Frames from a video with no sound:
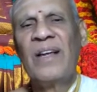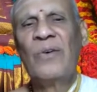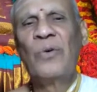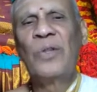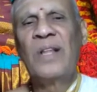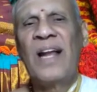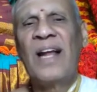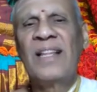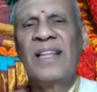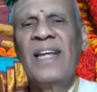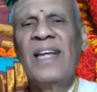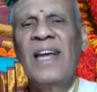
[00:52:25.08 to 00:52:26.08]

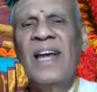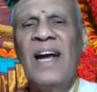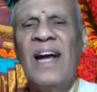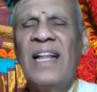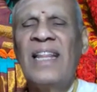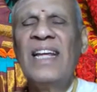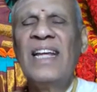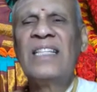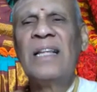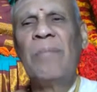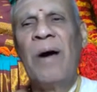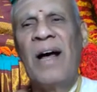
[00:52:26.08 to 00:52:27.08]
Utkranti. Gati
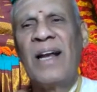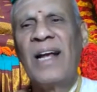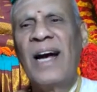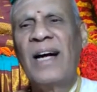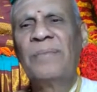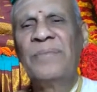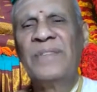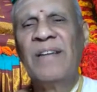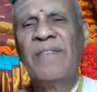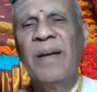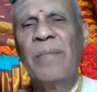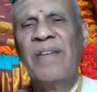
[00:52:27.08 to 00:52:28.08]
is the Marga,
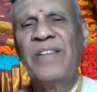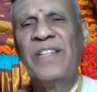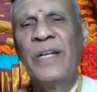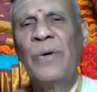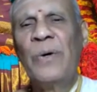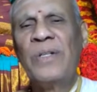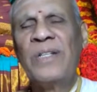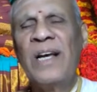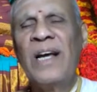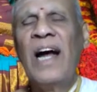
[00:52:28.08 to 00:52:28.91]
the way by which he goes.